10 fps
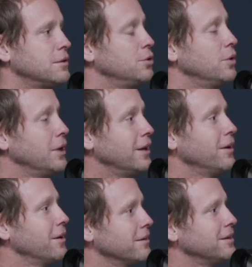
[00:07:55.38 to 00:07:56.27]
to in
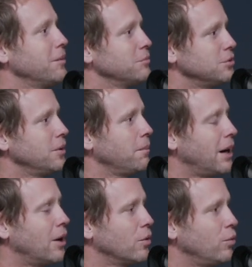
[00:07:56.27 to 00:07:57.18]
an attempt to
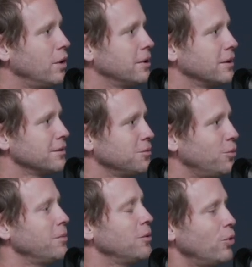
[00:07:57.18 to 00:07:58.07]
empower women because
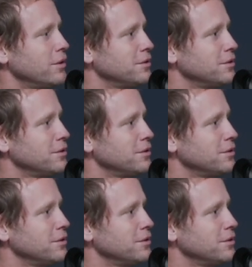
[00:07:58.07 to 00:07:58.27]
women were